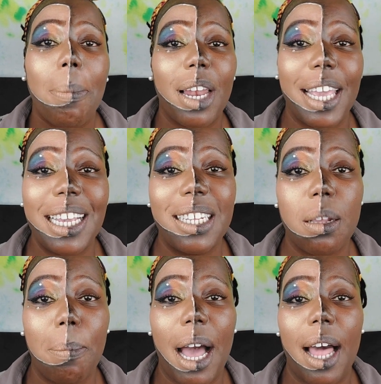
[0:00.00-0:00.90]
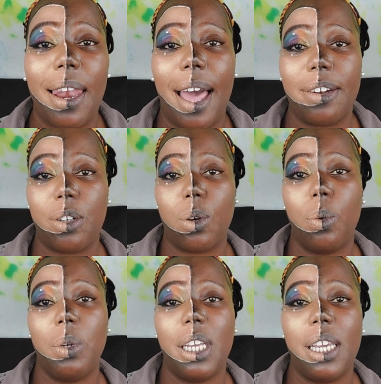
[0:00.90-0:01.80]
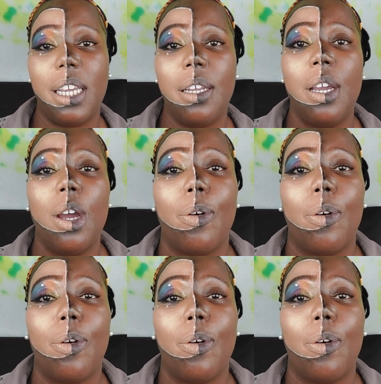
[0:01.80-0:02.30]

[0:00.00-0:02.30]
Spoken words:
Play is a biological need.